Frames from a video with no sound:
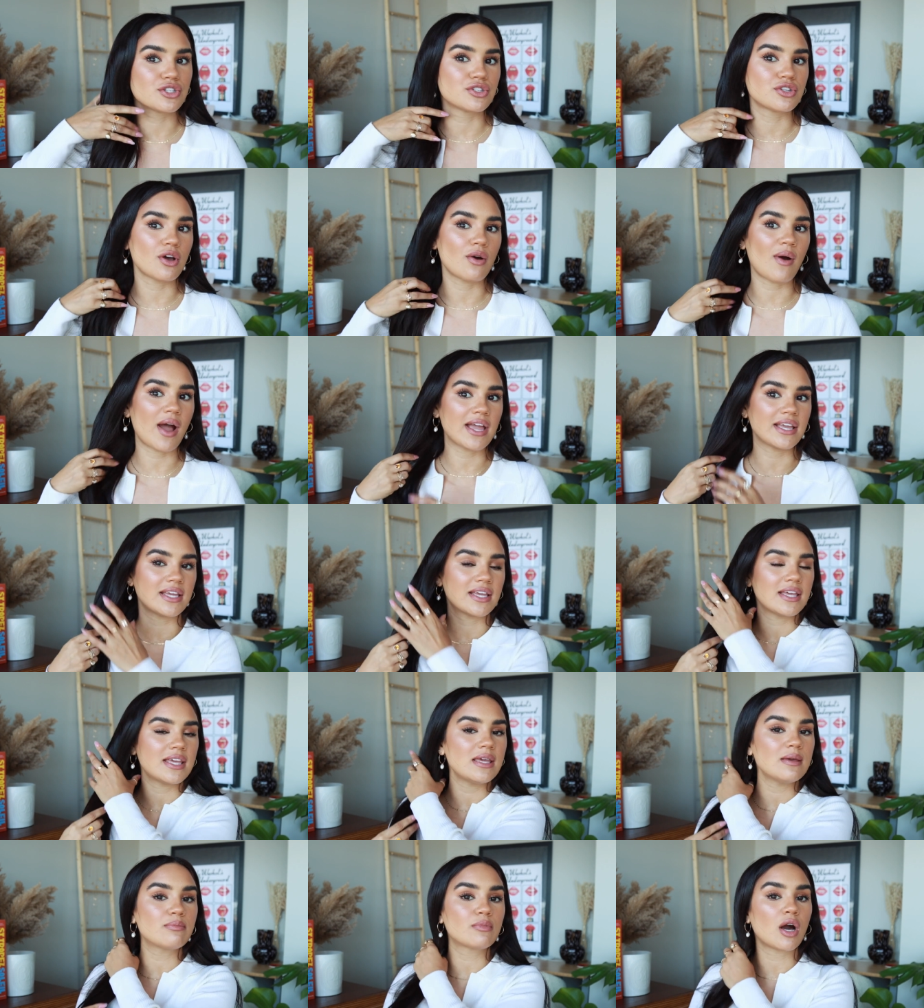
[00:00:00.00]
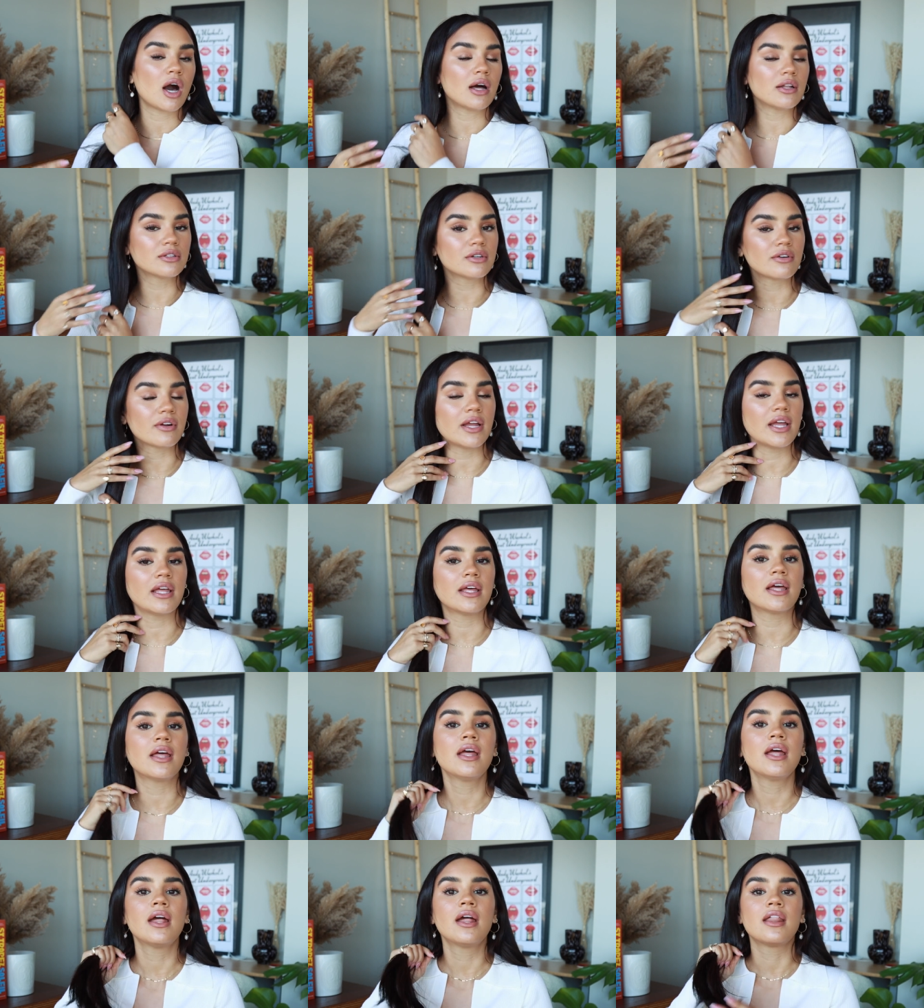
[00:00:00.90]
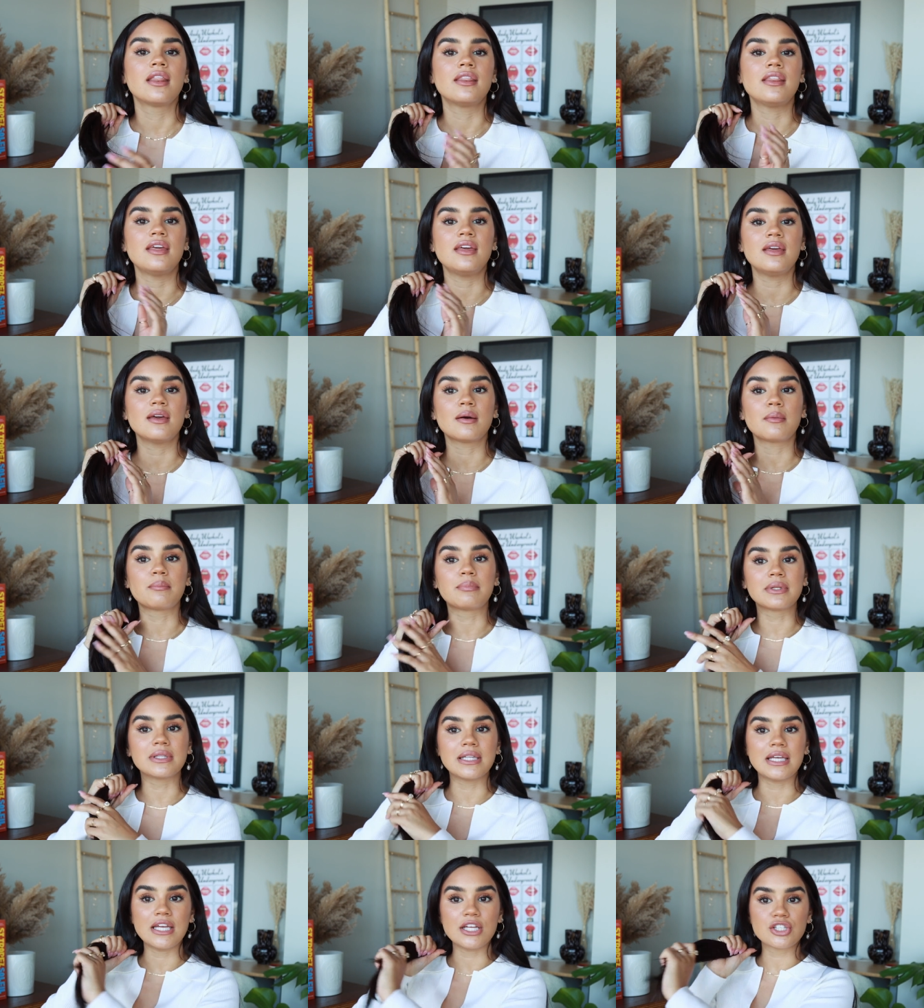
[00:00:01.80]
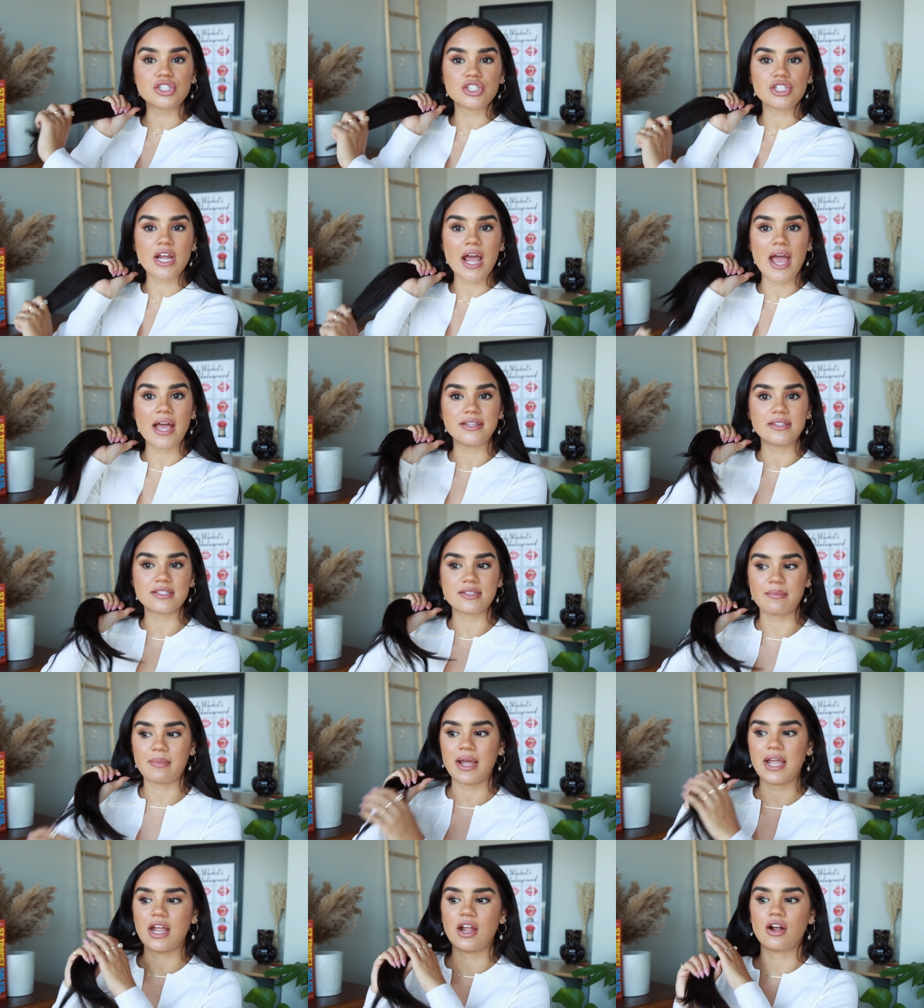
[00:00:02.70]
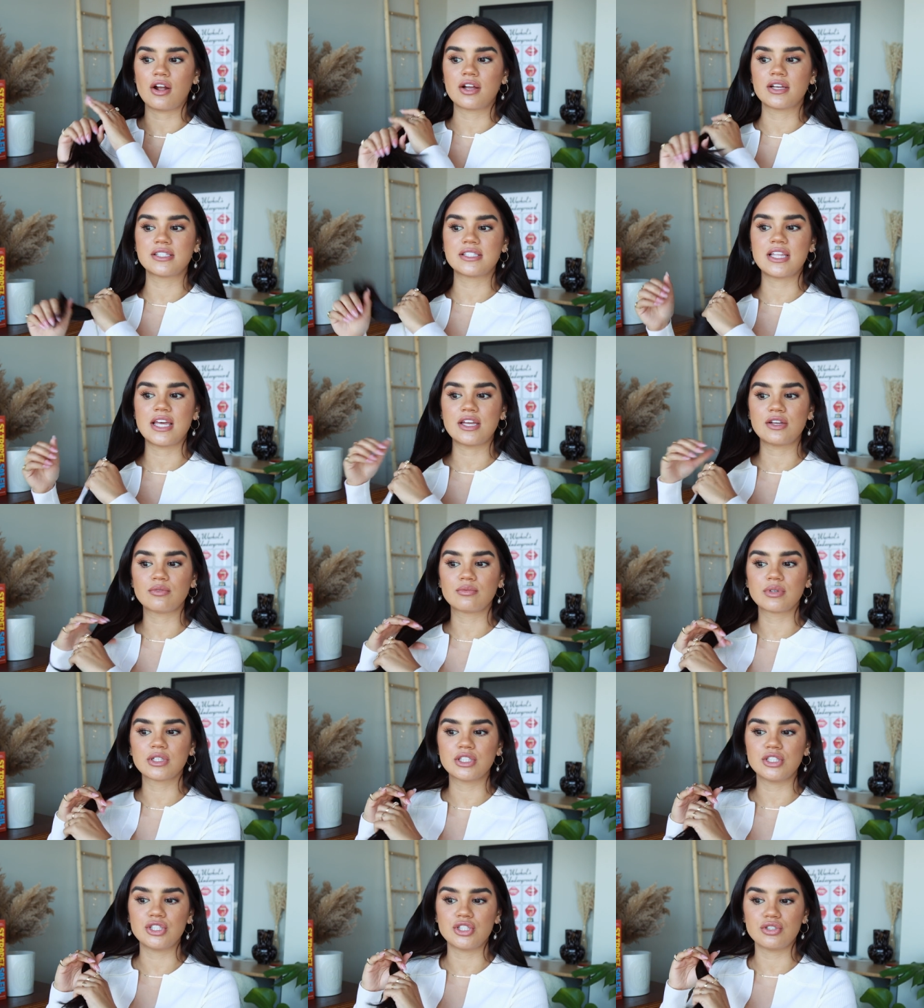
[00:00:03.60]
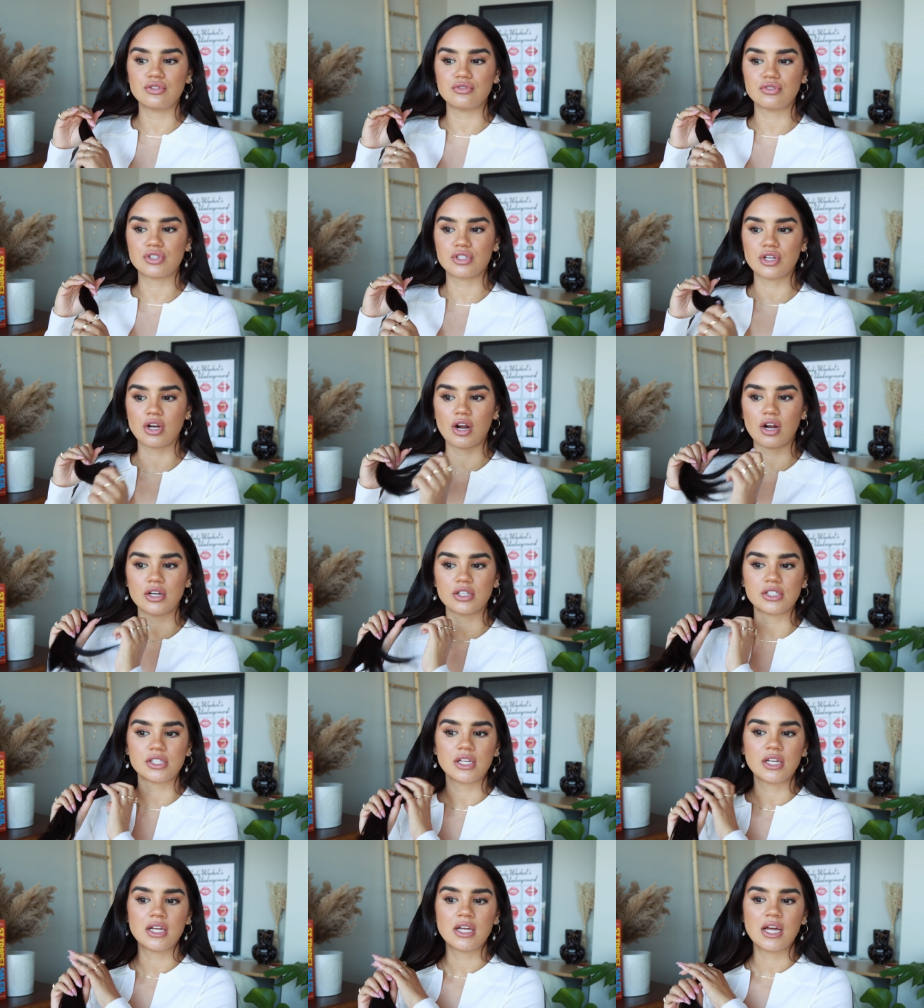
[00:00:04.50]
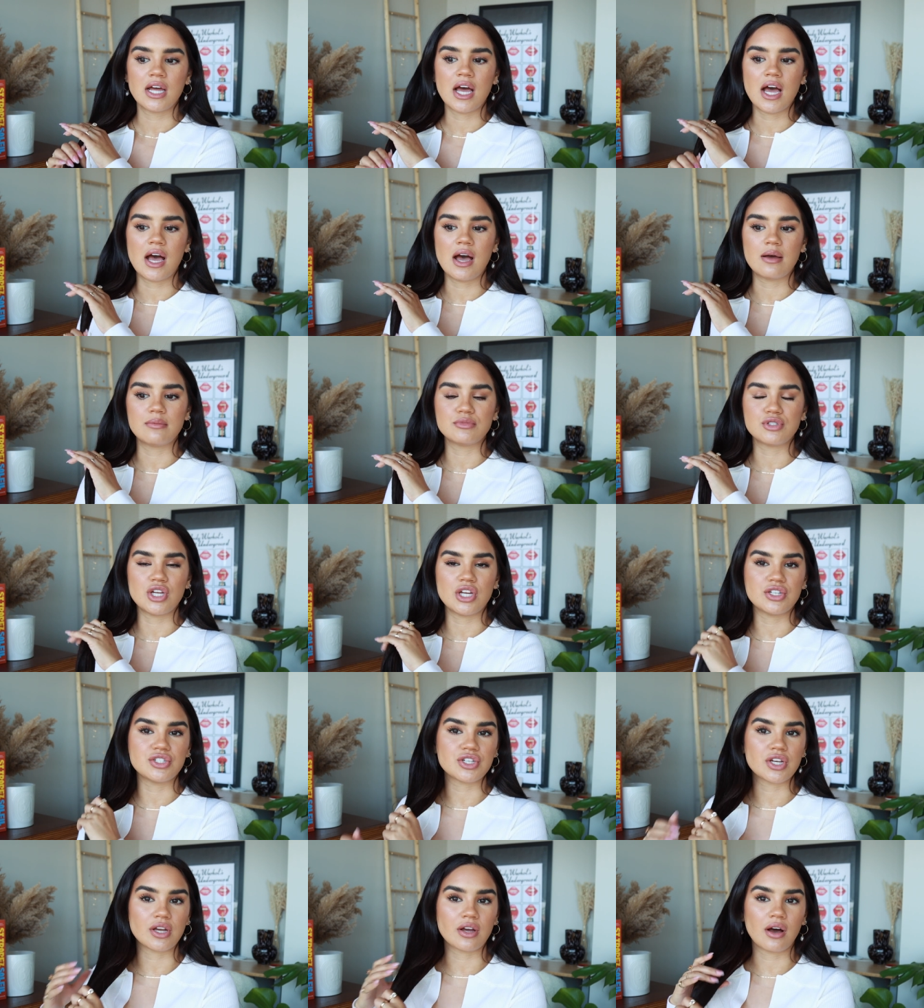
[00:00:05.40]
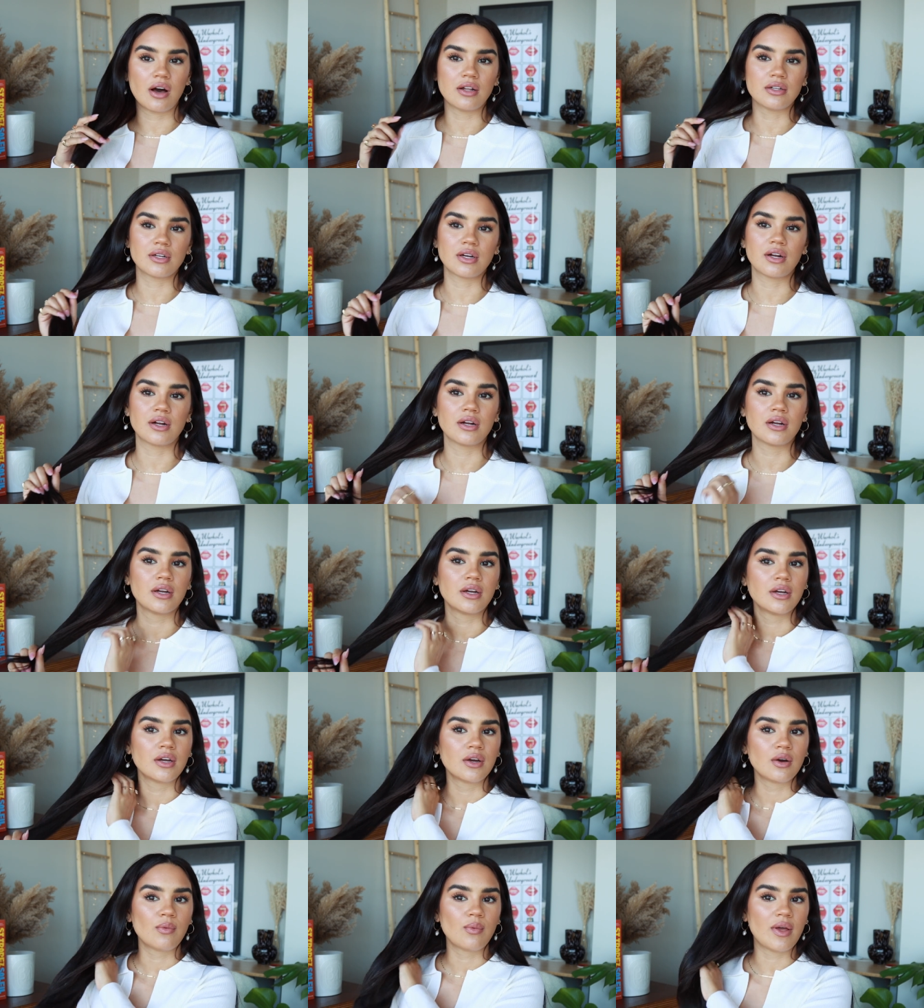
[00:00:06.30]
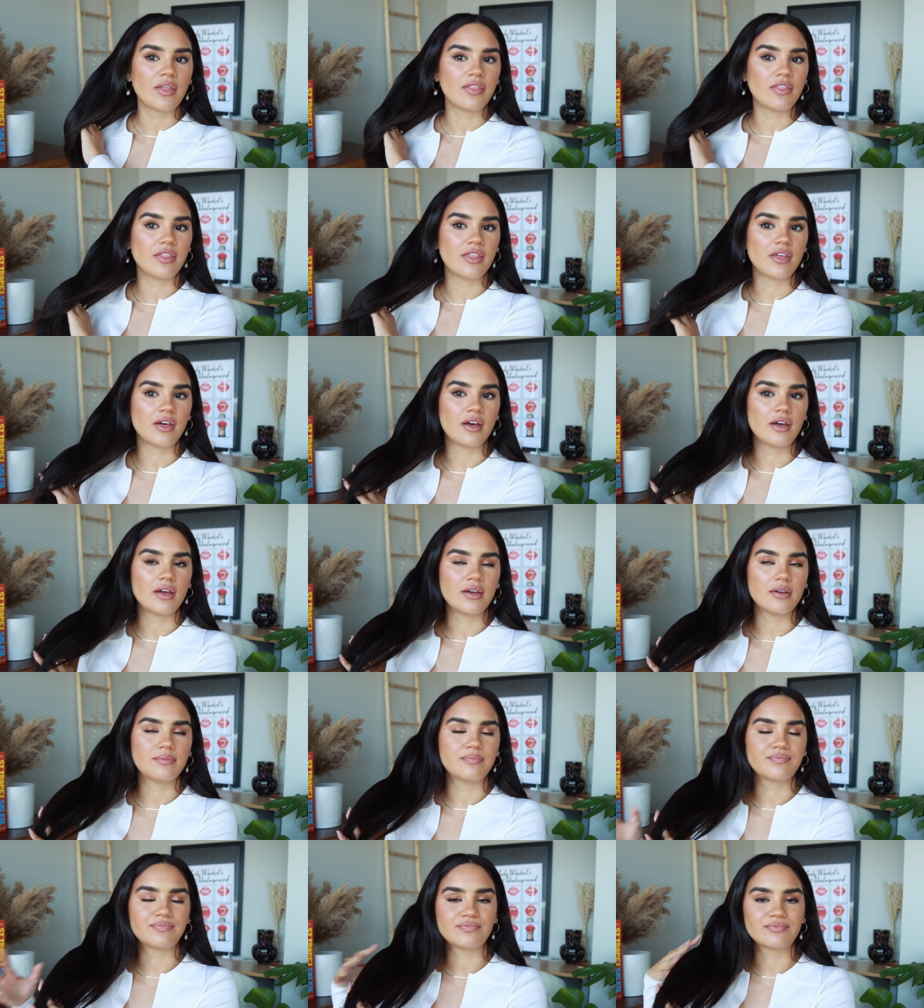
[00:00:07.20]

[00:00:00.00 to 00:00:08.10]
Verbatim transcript: so I can keep coloring the bleached ends of my hair because they really do start um, changing color when the